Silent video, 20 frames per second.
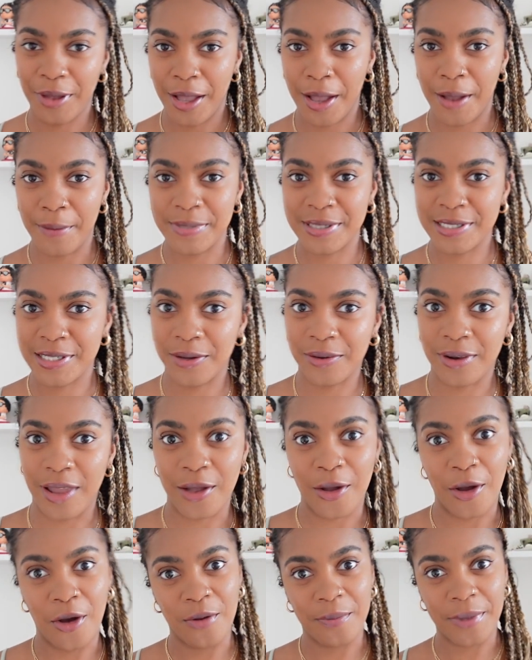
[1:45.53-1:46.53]
I'm still
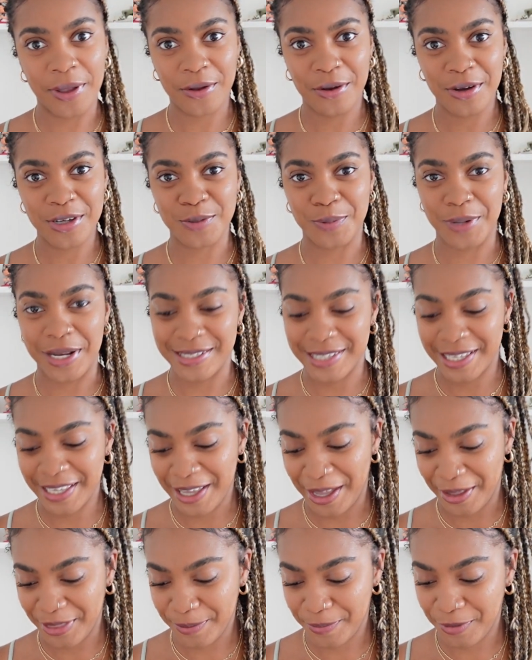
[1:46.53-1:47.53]
like, oh my gosh, when I take it
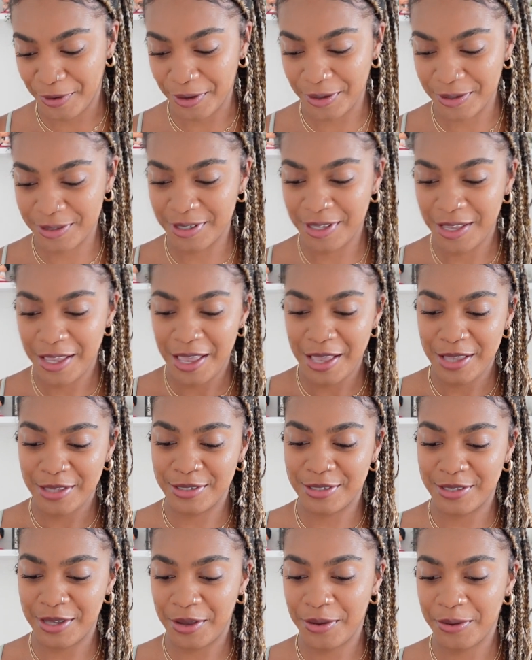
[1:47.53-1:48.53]
out of the box.
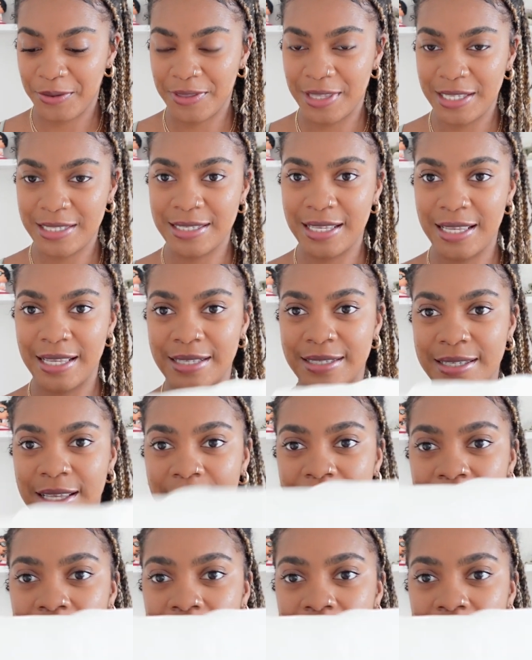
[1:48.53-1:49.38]
So this is an